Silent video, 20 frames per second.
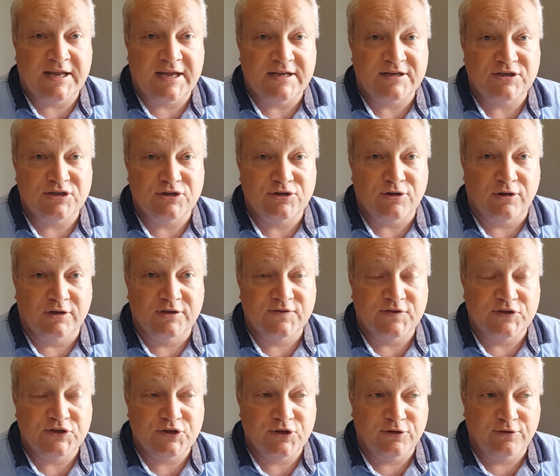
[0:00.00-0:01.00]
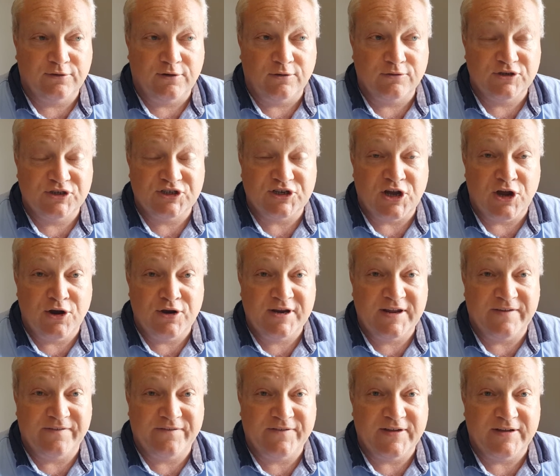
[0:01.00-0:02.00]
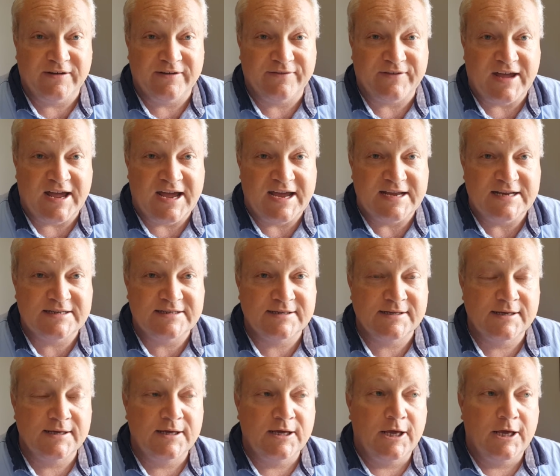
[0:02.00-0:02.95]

thousand dollars for two-year-olds. It's only a field of eight.